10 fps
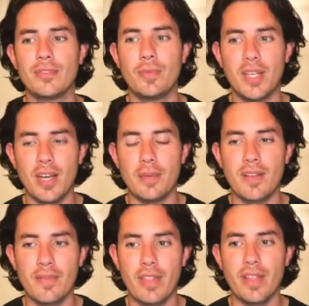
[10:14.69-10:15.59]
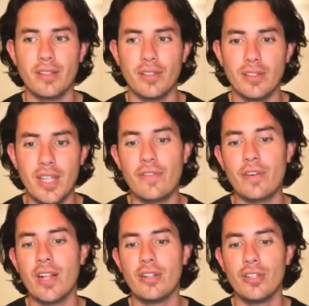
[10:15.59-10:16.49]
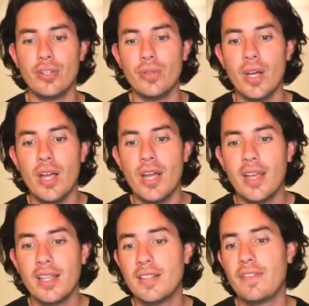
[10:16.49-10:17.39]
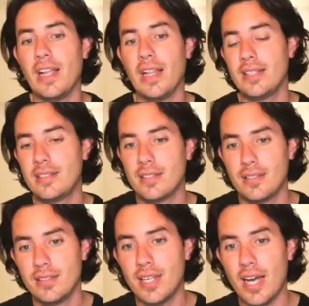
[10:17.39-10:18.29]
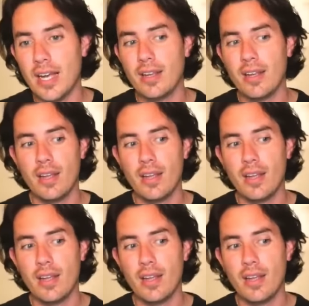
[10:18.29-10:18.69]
to become something different and new, is if I let die